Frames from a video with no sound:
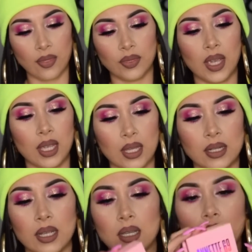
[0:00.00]

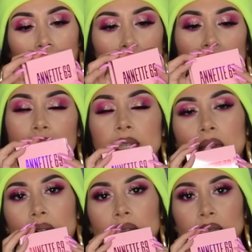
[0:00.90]
Then comes the
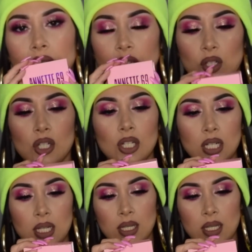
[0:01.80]
highlighter